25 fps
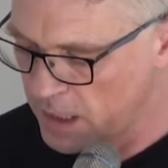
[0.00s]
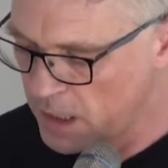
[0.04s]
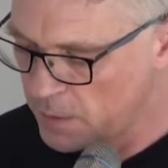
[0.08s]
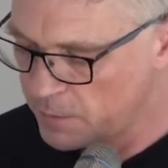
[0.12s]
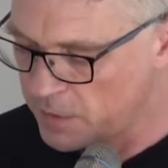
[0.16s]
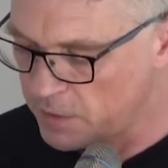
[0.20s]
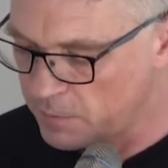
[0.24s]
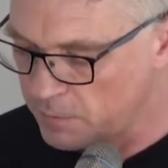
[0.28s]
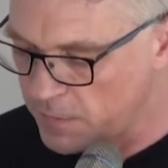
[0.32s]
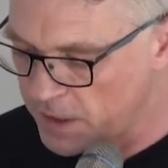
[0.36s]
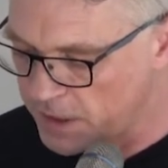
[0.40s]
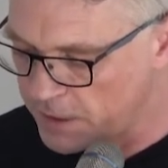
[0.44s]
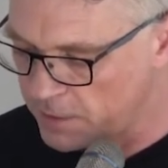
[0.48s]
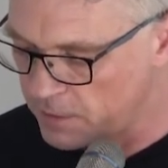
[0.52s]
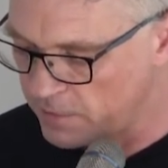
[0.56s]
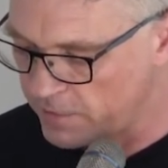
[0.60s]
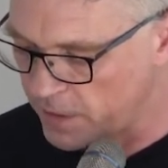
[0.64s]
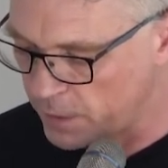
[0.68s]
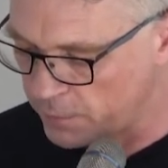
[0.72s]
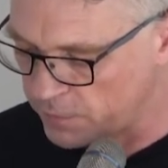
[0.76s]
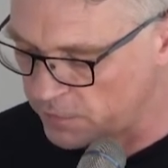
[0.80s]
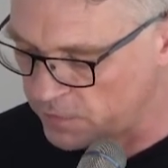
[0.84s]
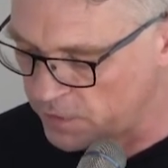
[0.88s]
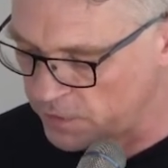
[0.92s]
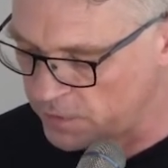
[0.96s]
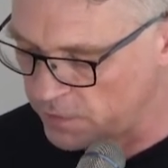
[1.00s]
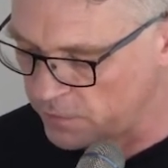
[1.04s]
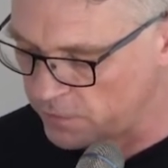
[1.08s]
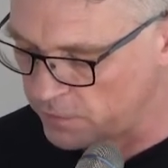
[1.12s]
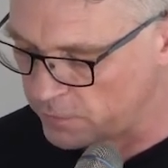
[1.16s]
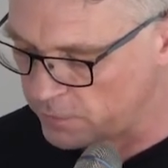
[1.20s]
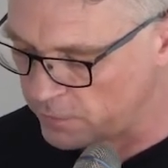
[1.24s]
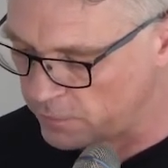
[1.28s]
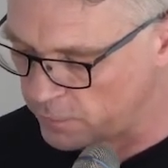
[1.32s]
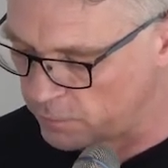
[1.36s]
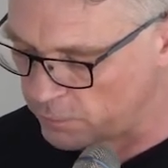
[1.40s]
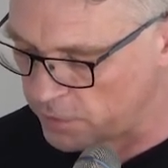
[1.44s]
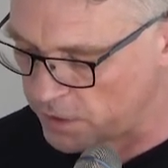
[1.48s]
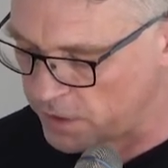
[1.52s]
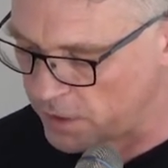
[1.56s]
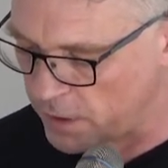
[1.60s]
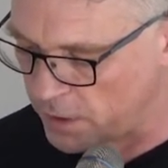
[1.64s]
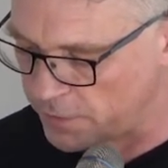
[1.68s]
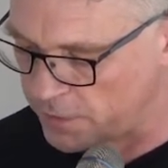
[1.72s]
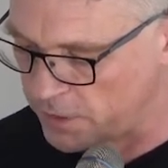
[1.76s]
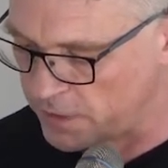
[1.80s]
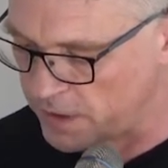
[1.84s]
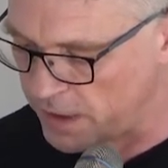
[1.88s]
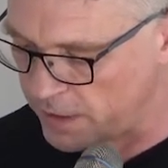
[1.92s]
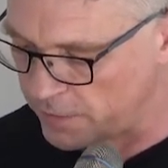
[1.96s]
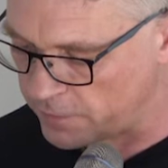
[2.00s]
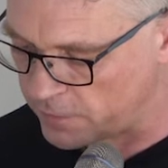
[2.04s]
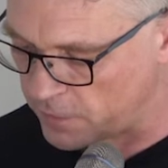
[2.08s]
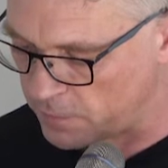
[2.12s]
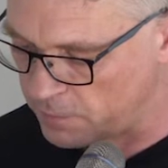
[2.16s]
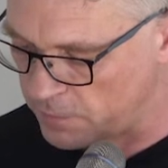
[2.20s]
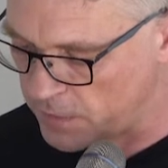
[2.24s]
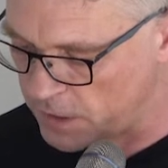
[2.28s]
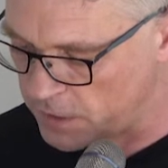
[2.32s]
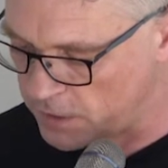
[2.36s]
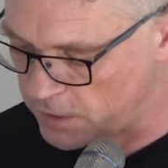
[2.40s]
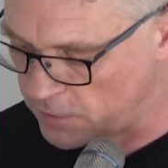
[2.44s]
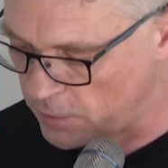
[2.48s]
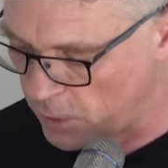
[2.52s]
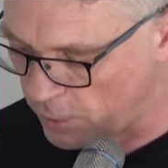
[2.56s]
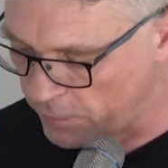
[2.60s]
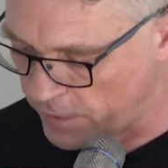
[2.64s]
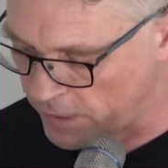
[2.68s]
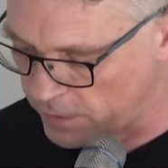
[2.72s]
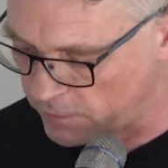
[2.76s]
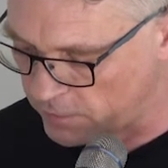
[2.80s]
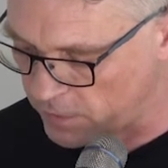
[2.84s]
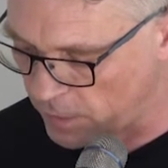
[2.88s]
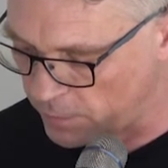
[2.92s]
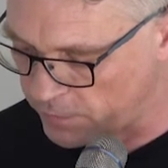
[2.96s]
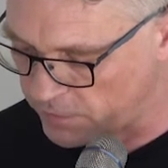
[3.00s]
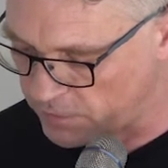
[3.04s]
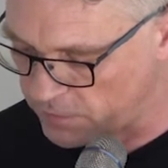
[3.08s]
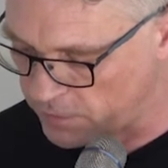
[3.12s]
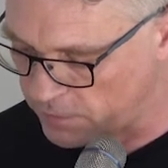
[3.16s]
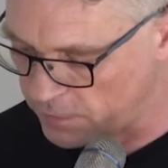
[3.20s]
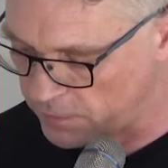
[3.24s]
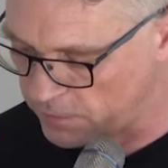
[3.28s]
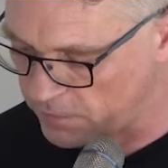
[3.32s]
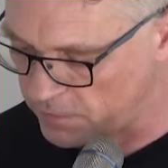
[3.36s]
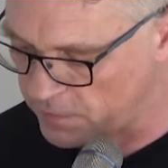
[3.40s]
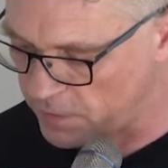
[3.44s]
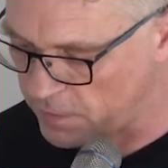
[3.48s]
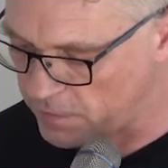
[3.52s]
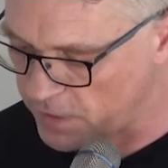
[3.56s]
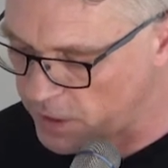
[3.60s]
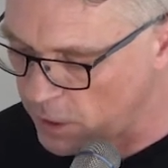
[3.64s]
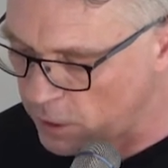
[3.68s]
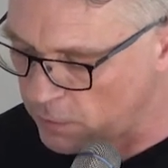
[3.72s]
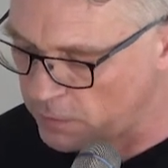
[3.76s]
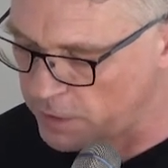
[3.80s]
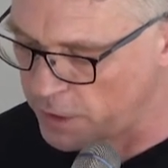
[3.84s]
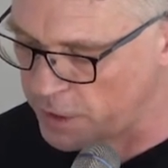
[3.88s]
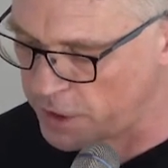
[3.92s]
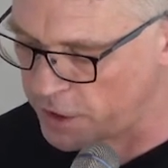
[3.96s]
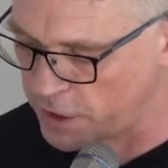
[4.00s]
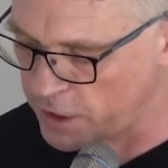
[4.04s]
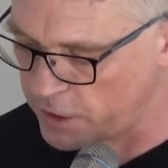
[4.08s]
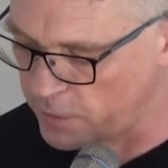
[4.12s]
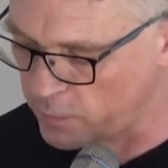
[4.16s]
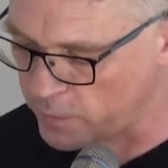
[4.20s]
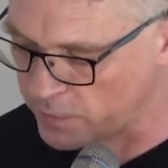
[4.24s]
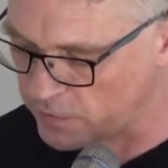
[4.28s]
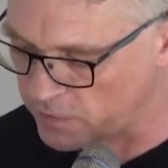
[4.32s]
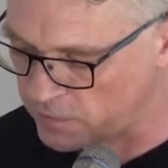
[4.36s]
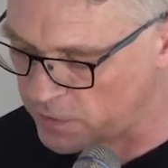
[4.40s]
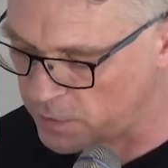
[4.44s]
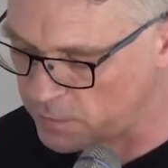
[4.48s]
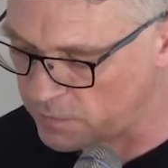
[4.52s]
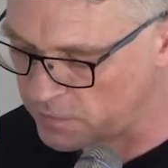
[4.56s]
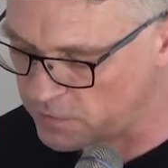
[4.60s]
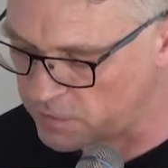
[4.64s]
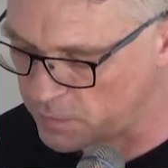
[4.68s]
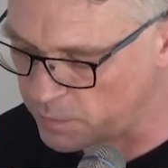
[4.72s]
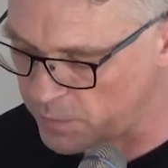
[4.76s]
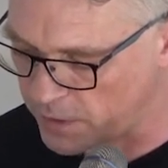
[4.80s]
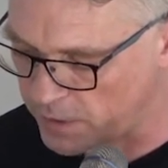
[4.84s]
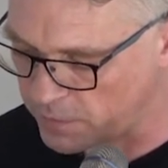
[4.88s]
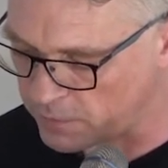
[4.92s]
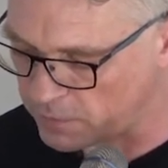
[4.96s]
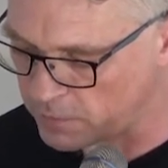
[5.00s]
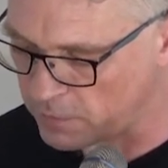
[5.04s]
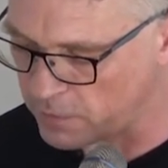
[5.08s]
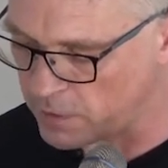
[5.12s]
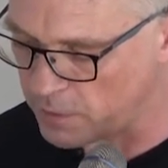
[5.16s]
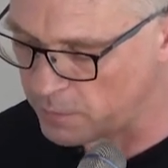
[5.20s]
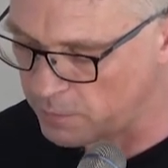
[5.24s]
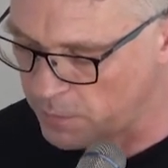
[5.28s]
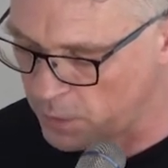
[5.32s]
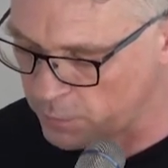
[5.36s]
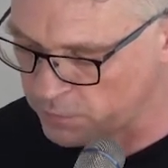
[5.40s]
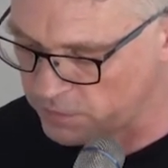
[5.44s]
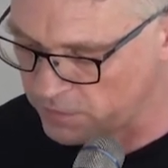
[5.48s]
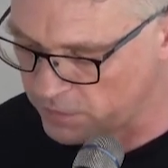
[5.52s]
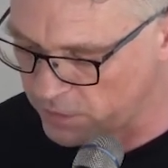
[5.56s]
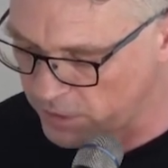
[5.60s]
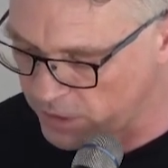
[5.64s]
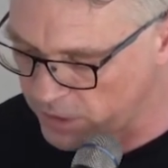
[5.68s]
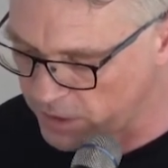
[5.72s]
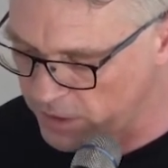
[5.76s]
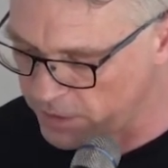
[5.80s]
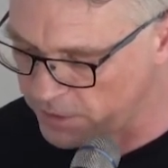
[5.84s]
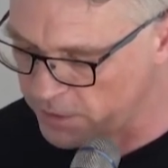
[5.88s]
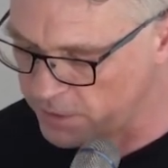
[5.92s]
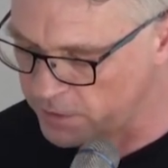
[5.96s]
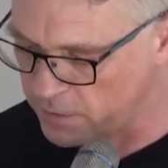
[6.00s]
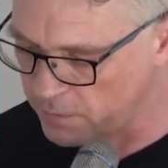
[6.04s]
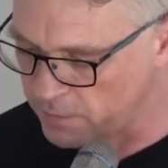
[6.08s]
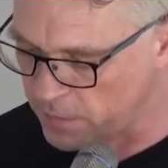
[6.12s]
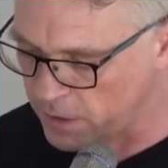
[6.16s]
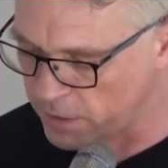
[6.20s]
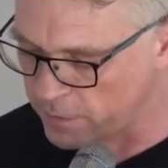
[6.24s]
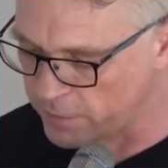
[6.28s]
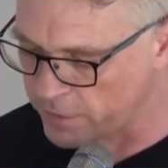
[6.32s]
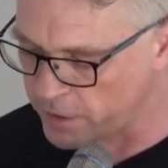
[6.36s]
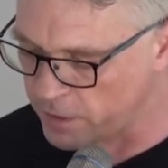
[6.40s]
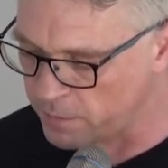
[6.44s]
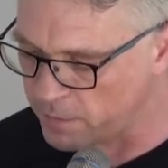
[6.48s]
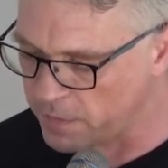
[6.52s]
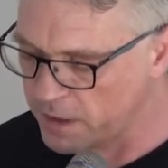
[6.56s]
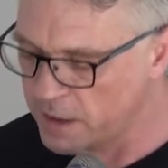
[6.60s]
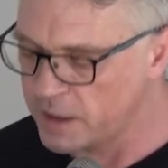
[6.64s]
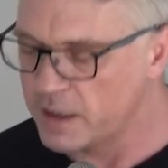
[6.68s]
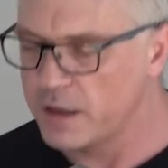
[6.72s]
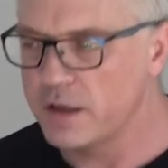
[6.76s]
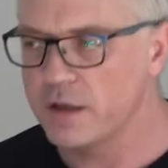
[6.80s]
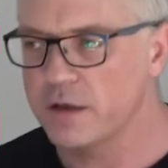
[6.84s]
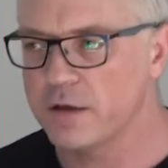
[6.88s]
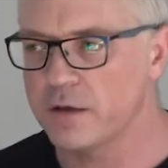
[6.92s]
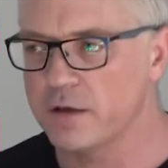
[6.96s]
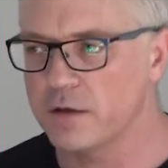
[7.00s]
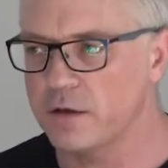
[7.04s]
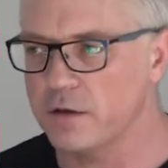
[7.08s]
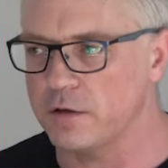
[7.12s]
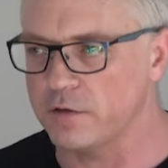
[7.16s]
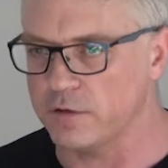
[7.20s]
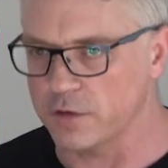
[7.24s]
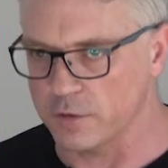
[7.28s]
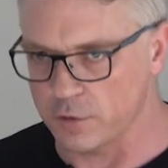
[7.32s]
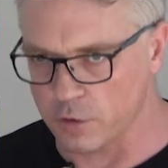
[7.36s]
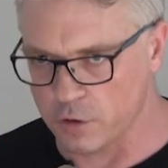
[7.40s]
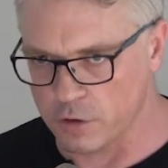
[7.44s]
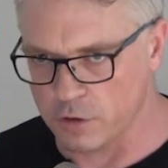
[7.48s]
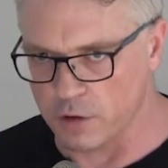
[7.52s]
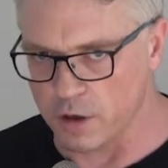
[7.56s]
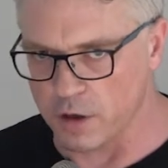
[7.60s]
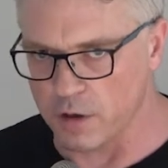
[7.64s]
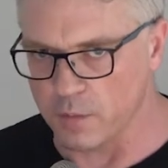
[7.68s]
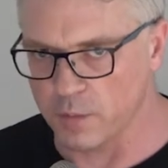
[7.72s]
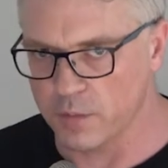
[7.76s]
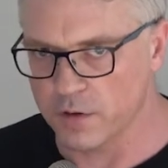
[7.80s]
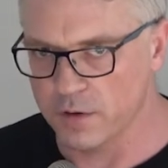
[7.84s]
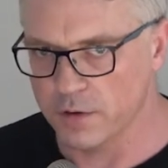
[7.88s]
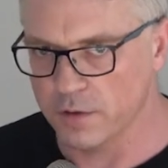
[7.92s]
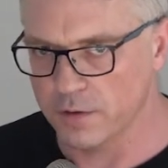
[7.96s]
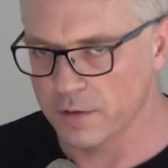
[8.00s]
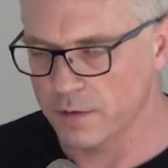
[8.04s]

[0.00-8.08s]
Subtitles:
But many of our citizens regard it as a meteoric substance, and the only thing which seems to puzzle the most learned among them is its shape.